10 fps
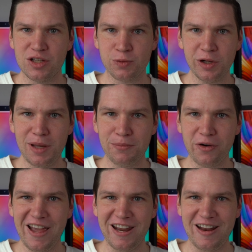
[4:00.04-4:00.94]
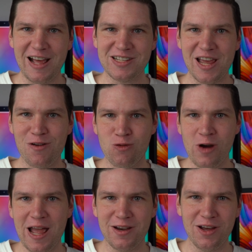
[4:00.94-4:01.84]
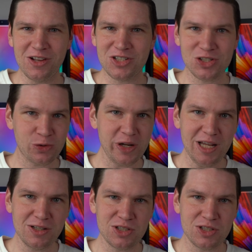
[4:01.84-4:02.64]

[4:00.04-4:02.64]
it's really bright, it has a retina screen,